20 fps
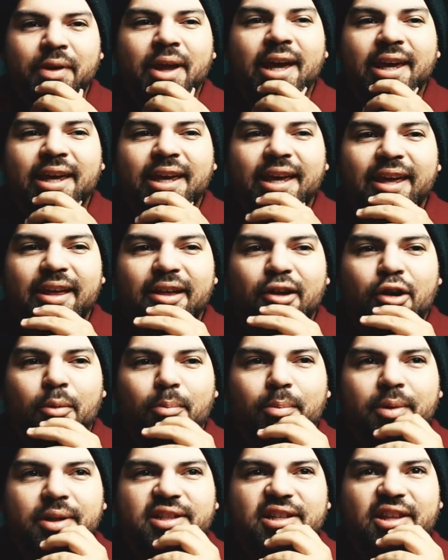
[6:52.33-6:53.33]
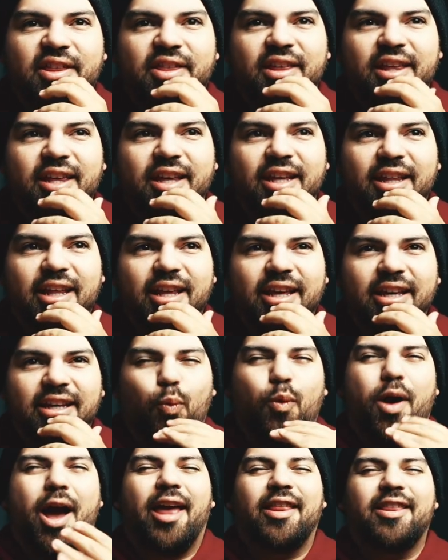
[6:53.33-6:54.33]
I can't help but to think
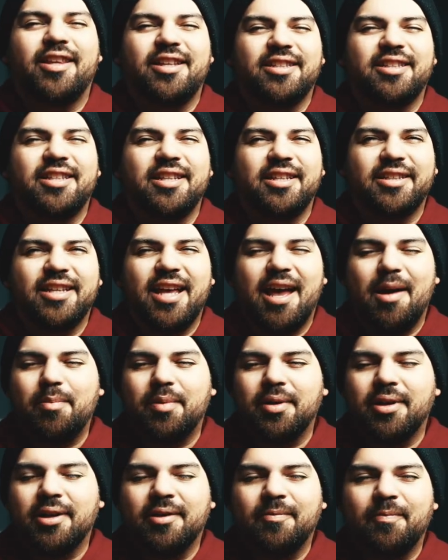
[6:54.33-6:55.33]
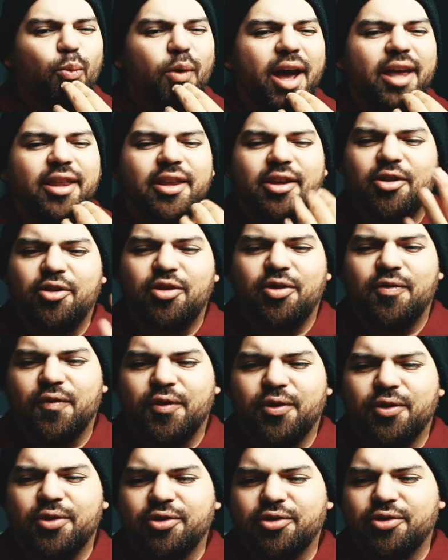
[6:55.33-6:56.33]
like why these things happen, why the
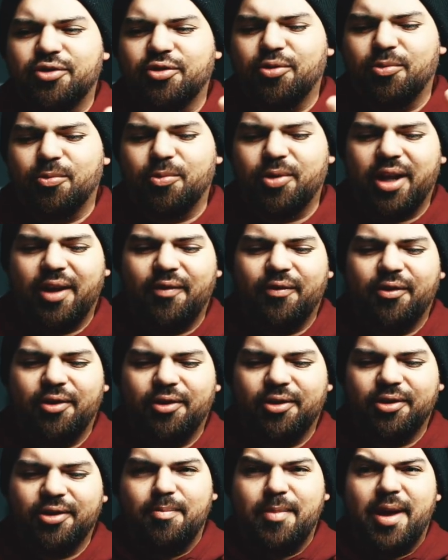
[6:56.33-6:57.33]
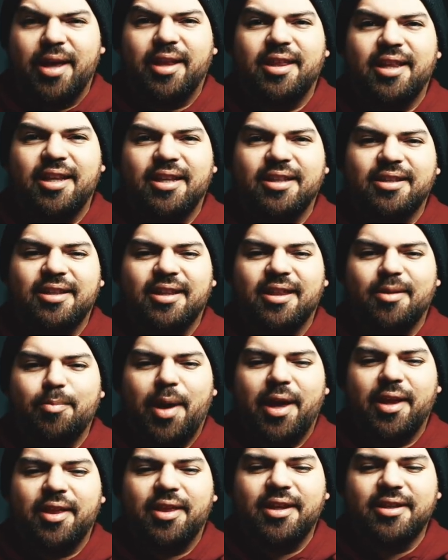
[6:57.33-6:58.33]
universe or whatever make
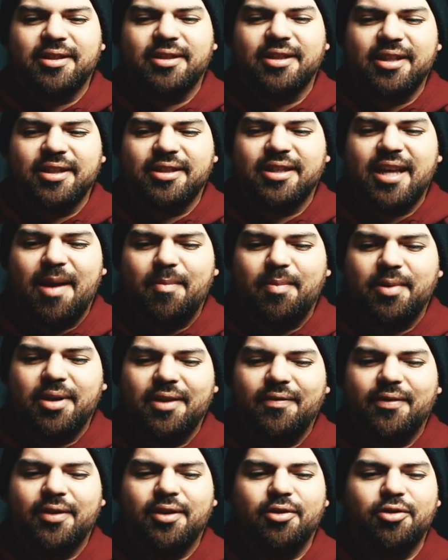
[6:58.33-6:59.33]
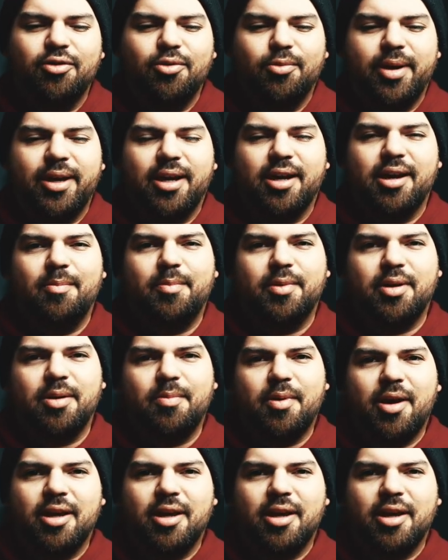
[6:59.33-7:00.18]
these things happen, even though you wake up in a